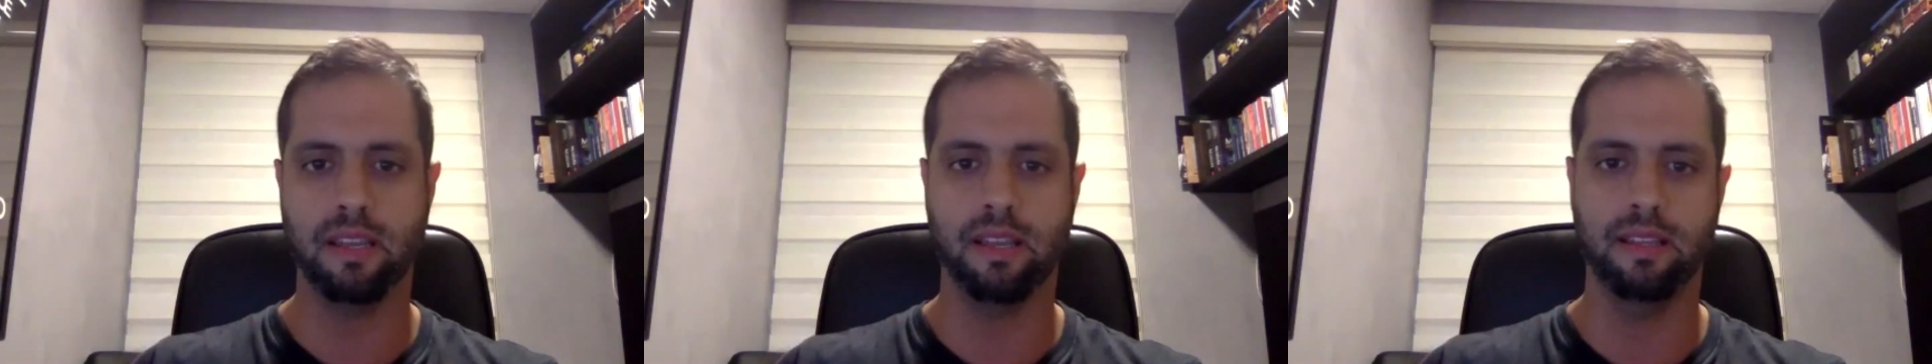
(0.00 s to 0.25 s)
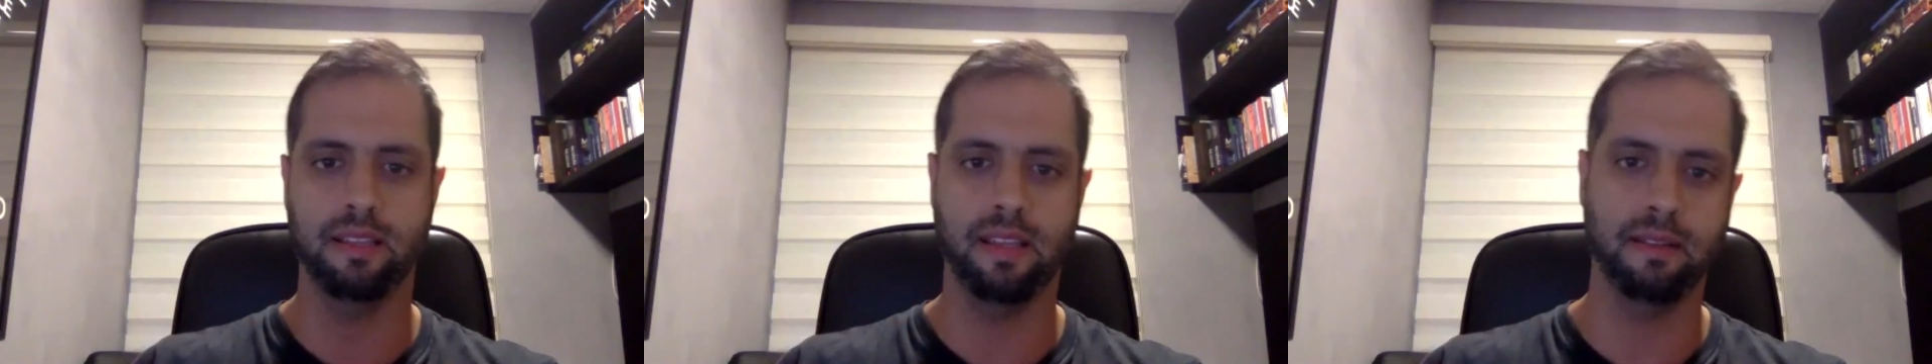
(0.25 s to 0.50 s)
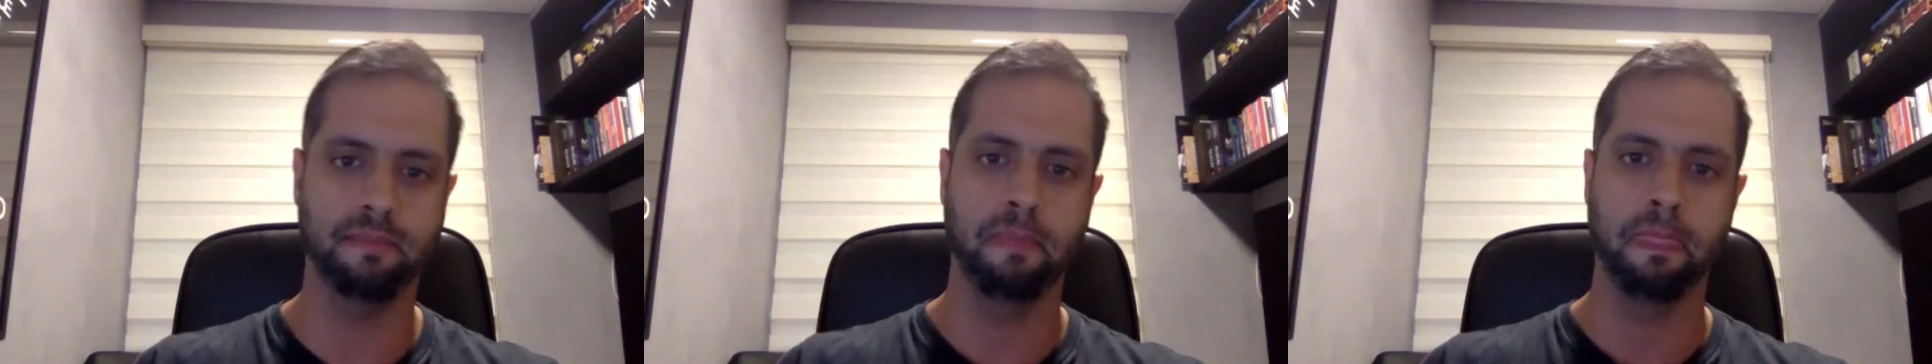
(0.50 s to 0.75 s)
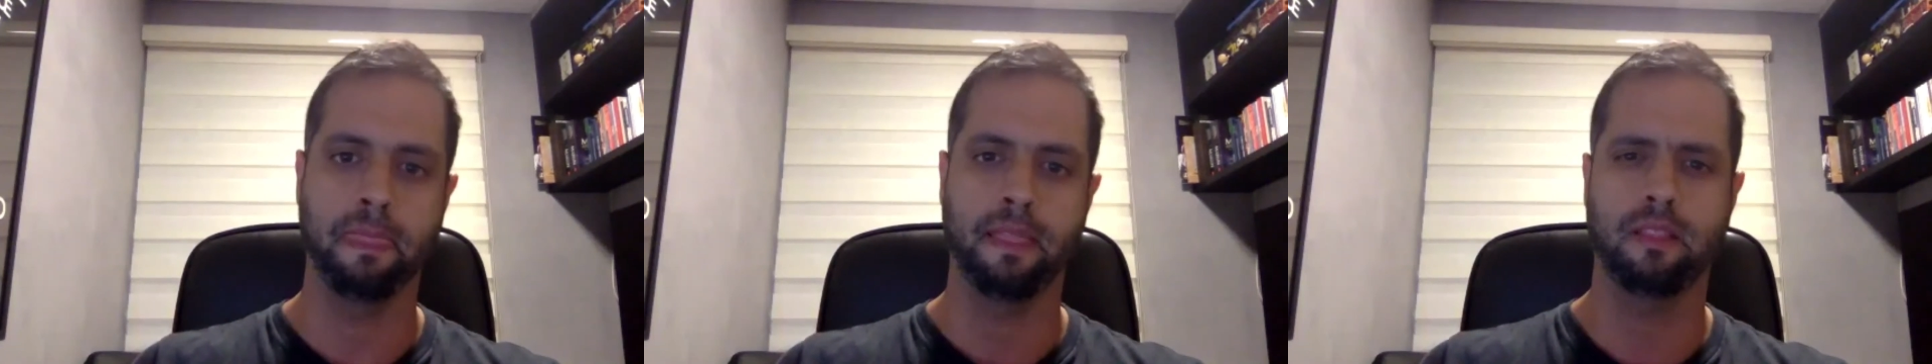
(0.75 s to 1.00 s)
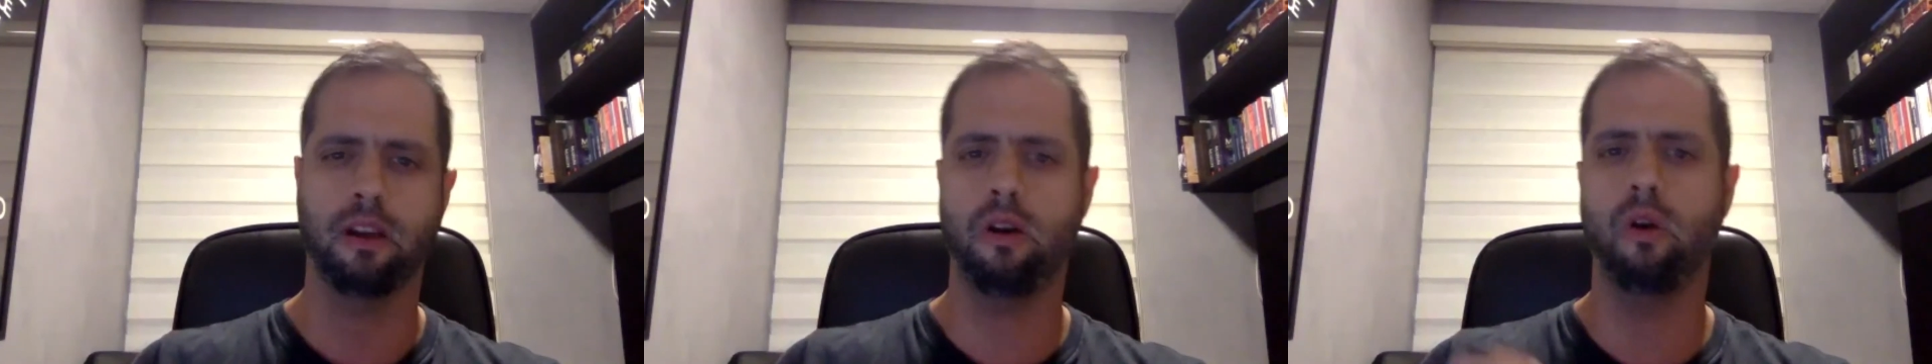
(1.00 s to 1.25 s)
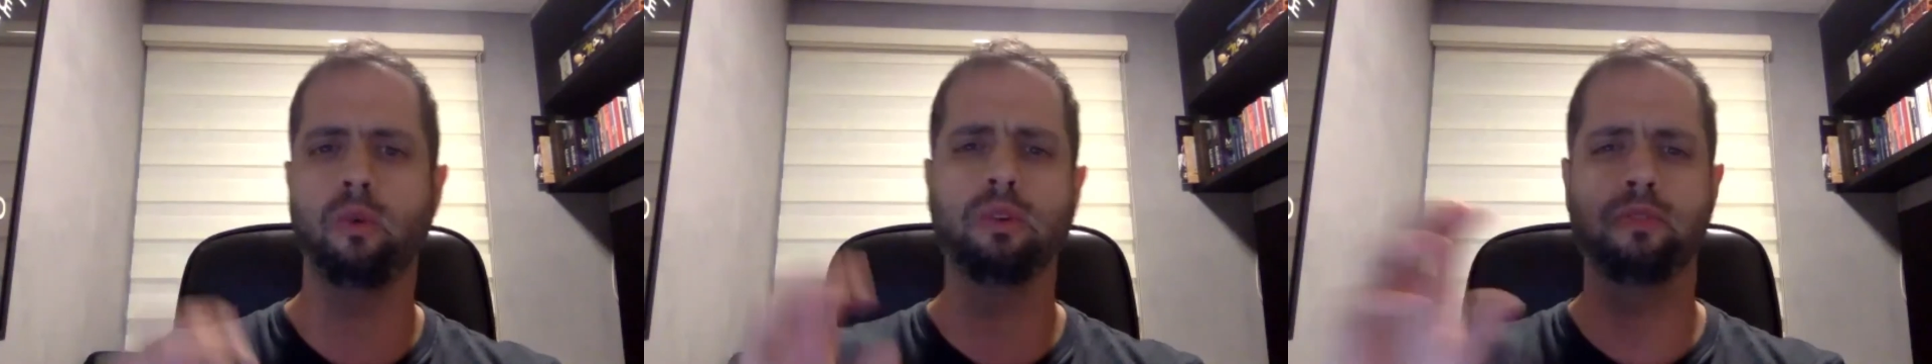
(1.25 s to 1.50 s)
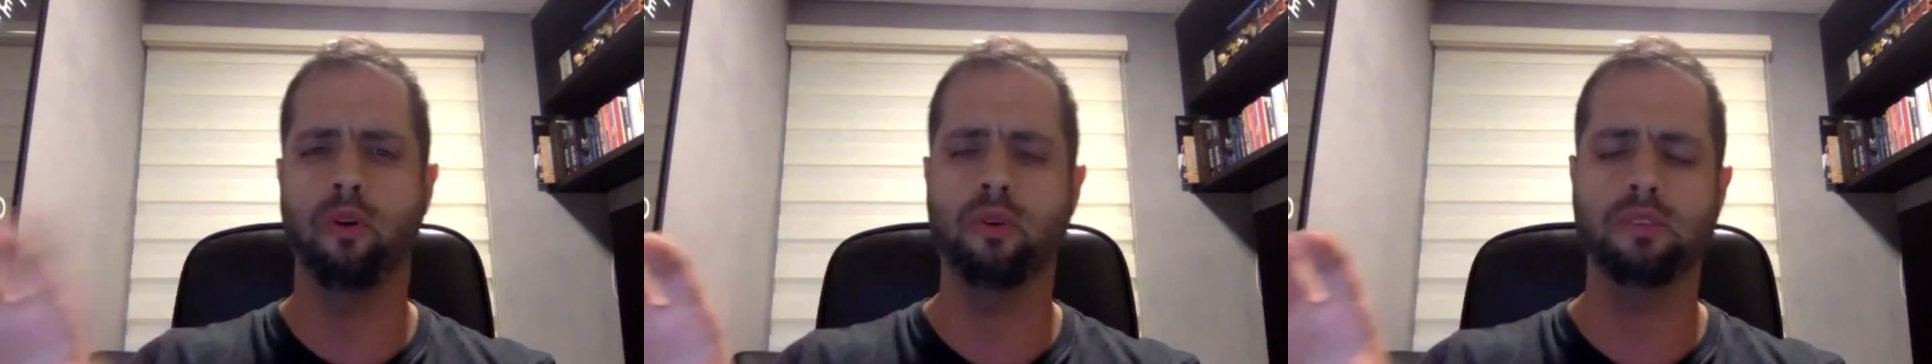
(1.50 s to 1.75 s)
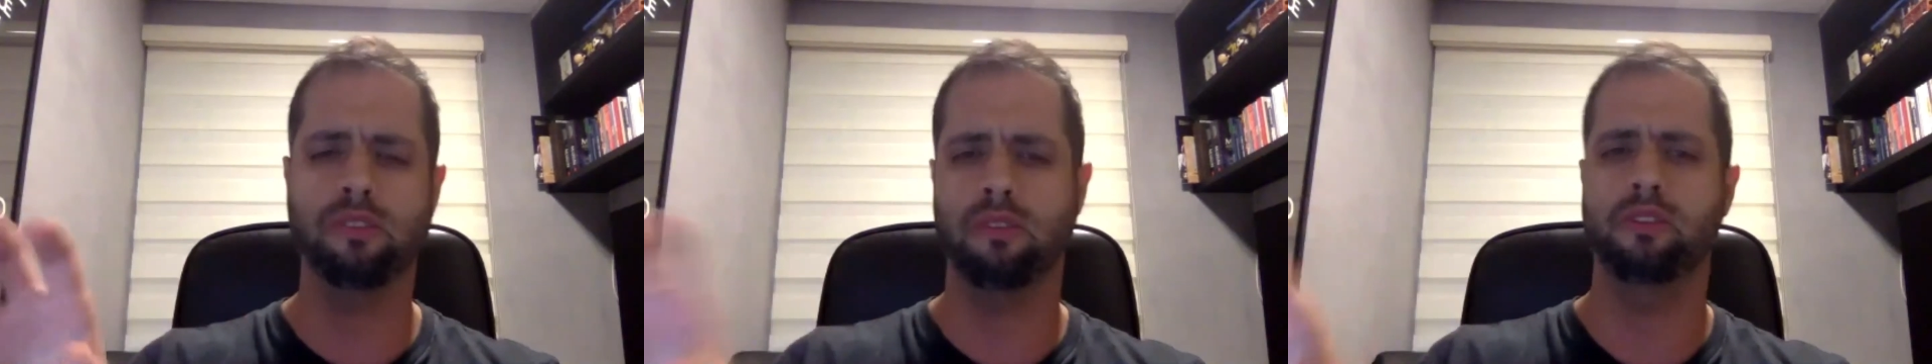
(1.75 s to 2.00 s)
and then not only
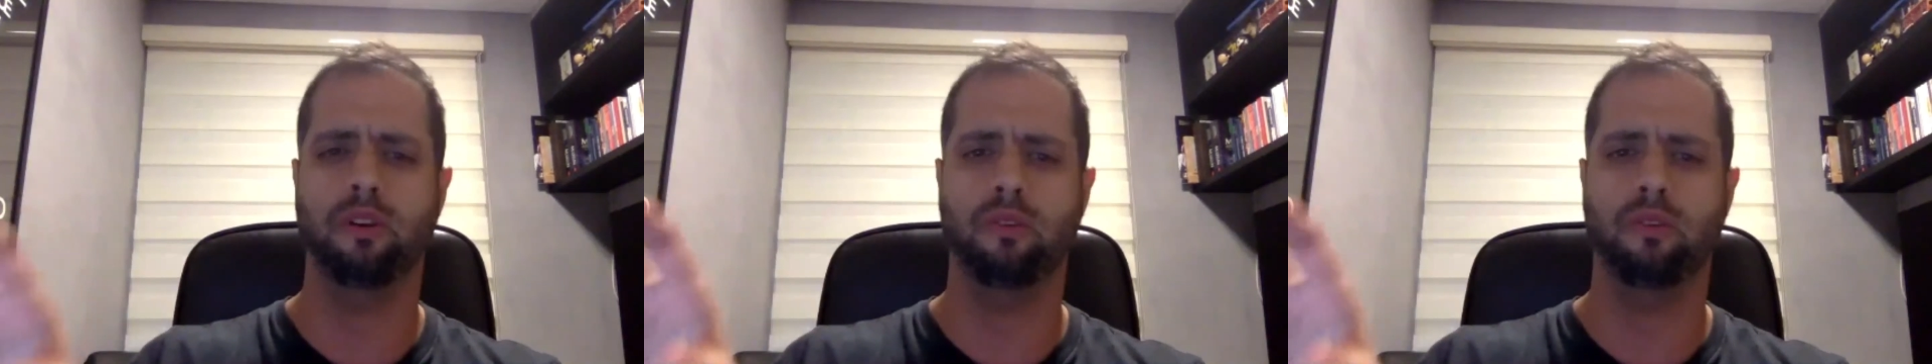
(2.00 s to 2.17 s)
focus on your